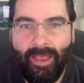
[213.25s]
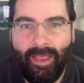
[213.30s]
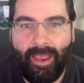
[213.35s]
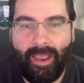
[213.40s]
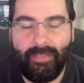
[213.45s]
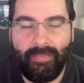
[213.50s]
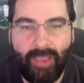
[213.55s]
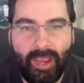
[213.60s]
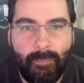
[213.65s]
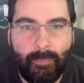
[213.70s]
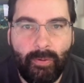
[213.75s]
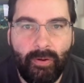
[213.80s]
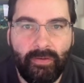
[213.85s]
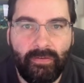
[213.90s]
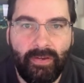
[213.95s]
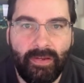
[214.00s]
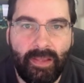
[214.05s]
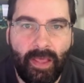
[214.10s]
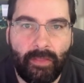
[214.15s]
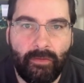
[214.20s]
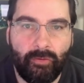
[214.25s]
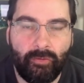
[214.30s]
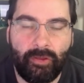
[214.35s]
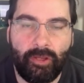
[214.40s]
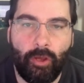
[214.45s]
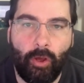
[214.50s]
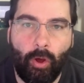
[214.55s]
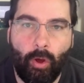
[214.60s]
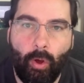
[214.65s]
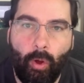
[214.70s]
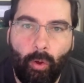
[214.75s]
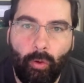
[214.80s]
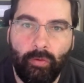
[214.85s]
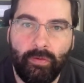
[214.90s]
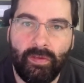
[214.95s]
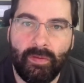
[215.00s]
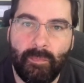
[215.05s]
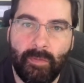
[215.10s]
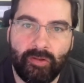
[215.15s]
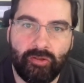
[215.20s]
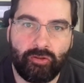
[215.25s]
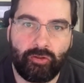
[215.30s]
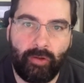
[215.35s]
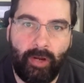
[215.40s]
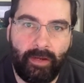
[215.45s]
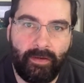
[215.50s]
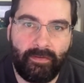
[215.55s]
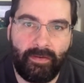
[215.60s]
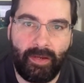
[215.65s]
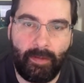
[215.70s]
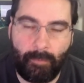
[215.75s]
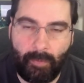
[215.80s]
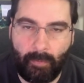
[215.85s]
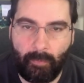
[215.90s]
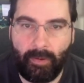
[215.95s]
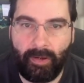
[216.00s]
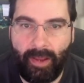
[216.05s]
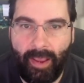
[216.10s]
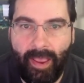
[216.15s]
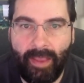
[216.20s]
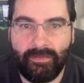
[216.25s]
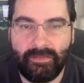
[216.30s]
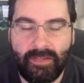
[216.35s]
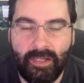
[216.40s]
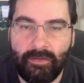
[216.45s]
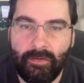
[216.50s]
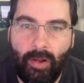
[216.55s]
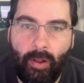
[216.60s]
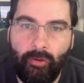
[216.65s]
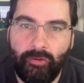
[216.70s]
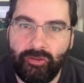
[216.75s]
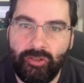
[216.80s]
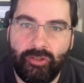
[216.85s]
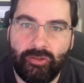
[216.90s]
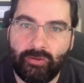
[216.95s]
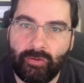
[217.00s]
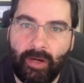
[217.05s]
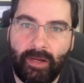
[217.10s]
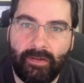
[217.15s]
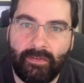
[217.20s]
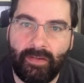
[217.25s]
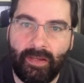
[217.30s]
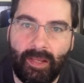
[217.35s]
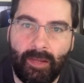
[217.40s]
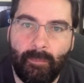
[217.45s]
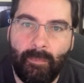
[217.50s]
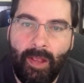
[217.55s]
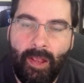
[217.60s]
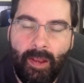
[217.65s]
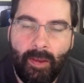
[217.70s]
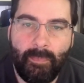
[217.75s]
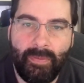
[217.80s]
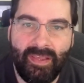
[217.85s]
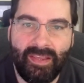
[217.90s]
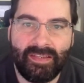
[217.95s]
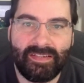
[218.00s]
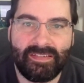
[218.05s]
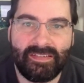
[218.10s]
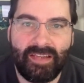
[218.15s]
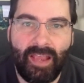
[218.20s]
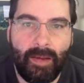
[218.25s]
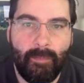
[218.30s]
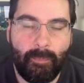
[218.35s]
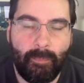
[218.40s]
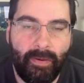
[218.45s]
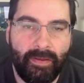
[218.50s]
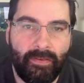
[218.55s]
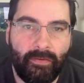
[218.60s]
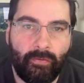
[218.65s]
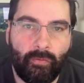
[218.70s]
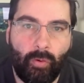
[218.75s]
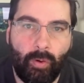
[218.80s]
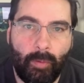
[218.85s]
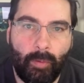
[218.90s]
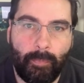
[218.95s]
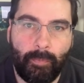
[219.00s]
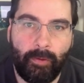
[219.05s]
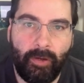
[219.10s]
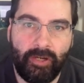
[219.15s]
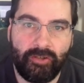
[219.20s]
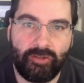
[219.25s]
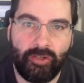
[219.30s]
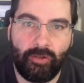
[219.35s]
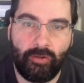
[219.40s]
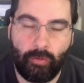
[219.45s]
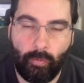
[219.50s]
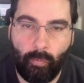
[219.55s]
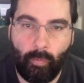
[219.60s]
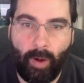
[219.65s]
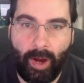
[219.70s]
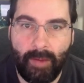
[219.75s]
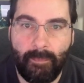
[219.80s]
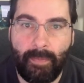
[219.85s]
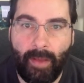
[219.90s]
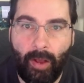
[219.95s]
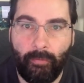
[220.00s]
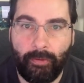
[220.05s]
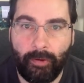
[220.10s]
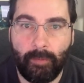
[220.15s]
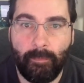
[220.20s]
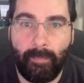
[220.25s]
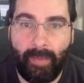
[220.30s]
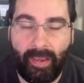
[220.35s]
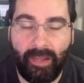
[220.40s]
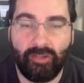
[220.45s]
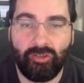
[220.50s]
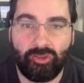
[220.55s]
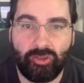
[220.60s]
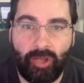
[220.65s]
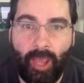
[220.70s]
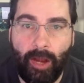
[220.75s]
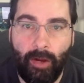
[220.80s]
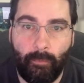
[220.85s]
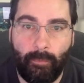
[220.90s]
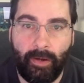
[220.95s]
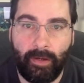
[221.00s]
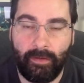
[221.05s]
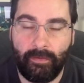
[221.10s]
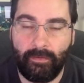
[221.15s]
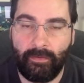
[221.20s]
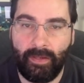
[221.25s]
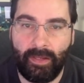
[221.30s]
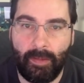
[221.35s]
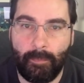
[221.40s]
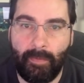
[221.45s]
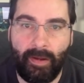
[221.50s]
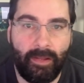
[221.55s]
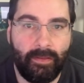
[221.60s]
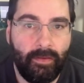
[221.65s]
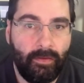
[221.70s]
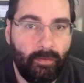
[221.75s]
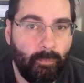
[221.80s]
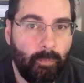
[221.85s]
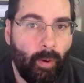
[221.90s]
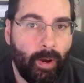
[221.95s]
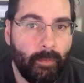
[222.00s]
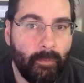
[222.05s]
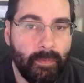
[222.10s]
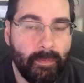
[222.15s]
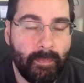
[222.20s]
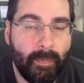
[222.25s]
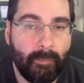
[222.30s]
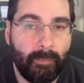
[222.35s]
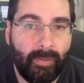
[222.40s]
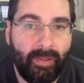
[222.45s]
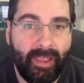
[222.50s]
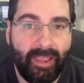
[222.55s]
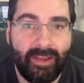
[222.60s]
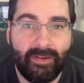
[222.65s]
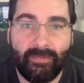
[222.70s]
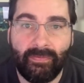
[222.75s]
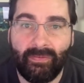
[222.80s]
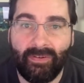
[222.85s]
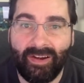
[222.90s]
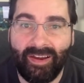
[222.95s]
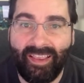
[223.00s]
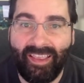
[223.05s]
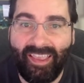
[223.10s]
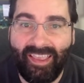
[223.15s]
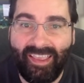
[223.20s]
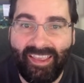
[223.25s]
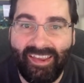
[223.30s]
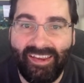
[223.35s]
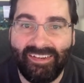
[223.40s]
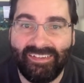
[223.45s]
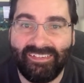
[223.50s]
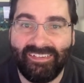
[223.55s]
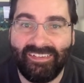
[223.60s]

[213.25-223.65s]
And they put together the ultimate strike team. They were an Technology strike team being sent by this corporation to wipe out their main Shadowrunning team. And at this point, we've been playing for 18